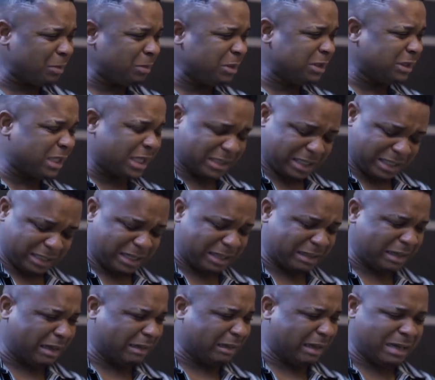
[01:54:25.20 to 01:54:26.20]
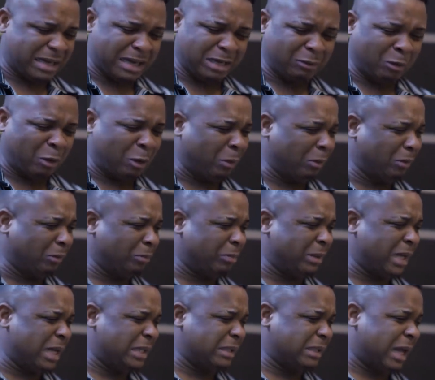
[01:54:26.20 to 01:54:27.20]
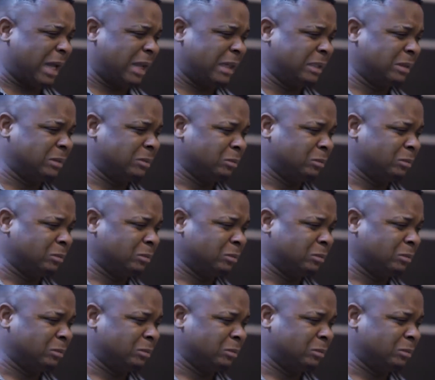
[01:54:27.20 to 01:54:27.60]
Miss, can I call Bianca?